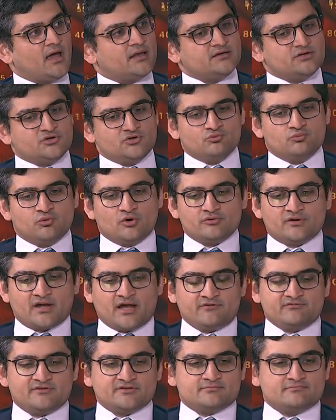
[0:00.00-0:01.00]
And you won't
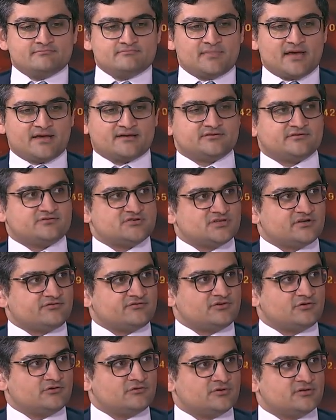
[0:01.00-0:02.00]
have this massive
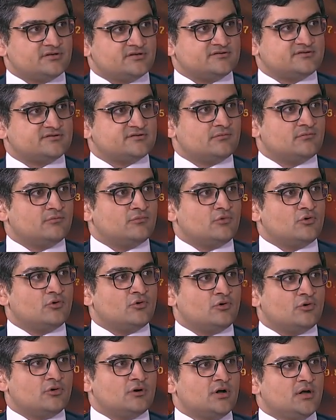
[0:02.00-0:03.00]
shift towards
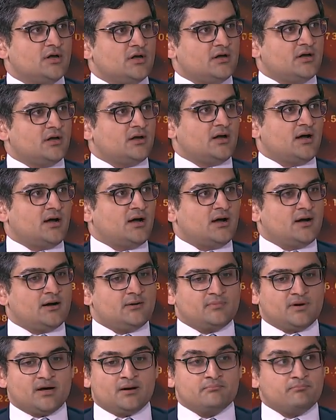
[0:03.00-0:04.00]
more
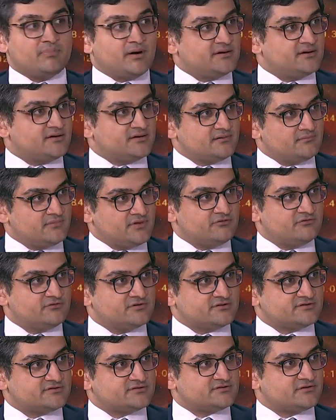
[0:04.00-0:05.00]
abundant
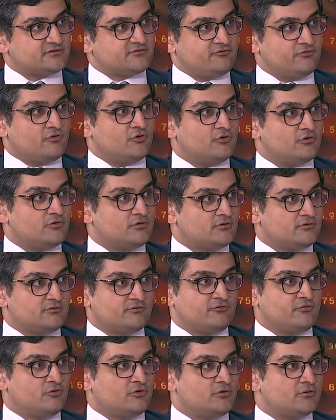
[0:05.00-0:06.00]
minerals
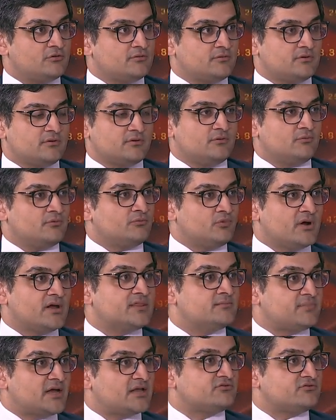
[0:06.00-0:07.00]
for where
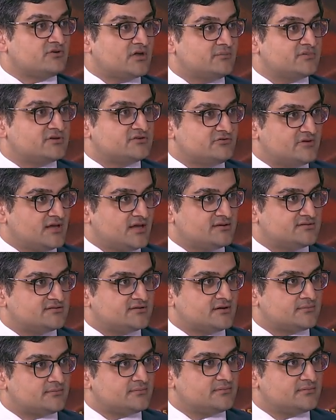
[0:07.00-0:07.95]
the battery chemistry ends up.